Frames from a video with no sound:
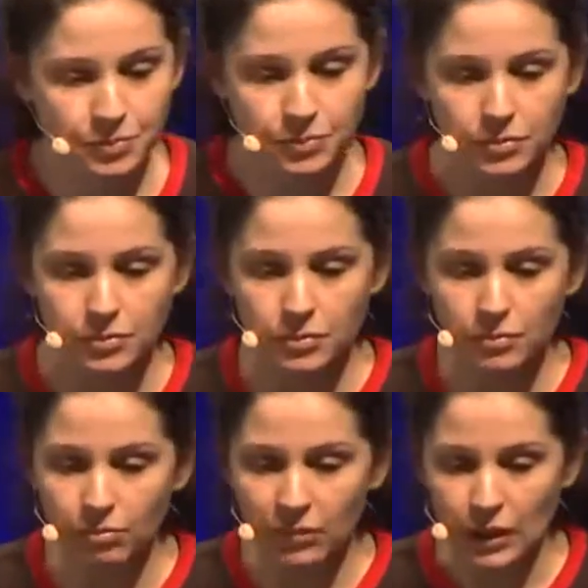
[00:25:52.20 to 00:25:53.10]

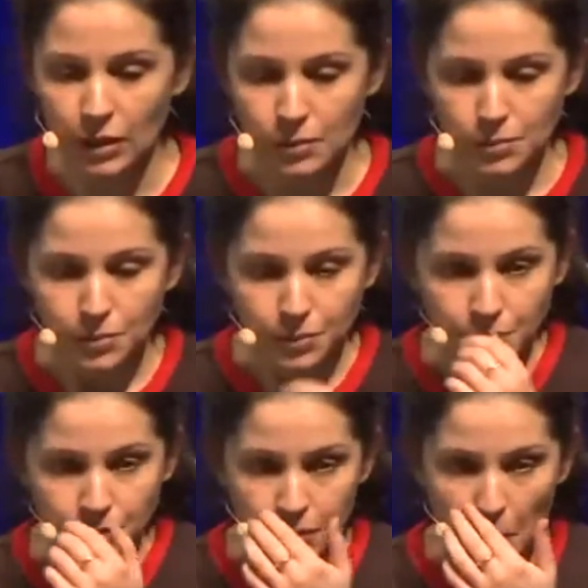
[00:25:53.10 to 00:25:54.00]

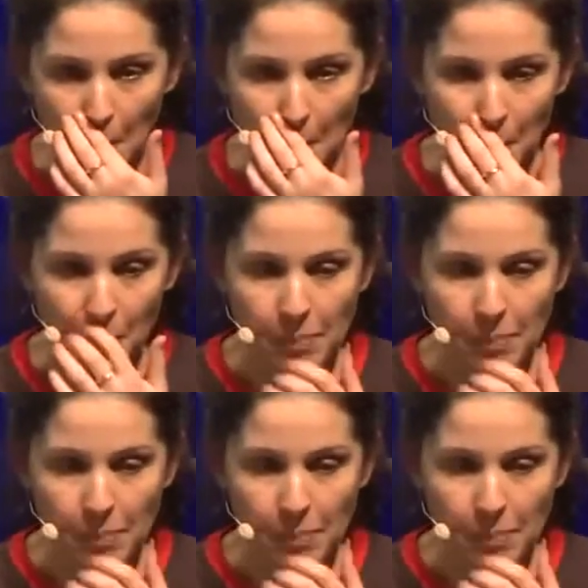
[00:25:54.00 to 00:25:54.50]
[no speech]